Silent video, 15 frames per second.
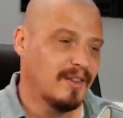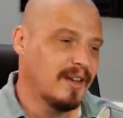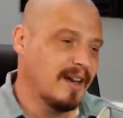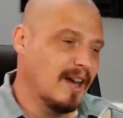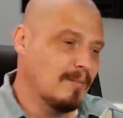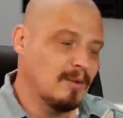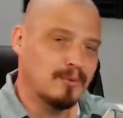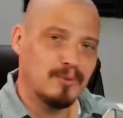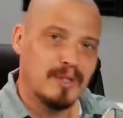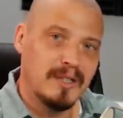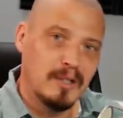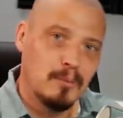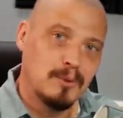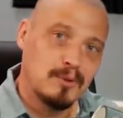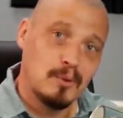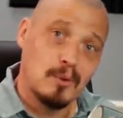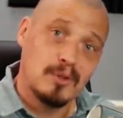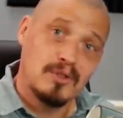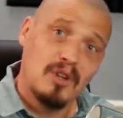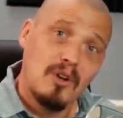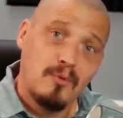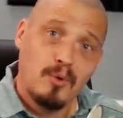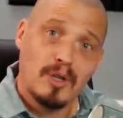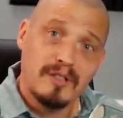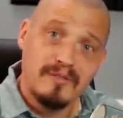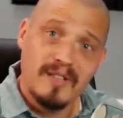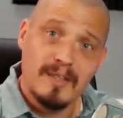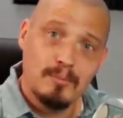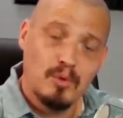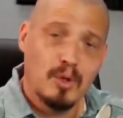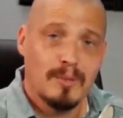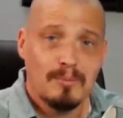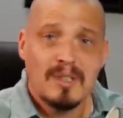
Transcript: than I'm a free and open source software fanboy,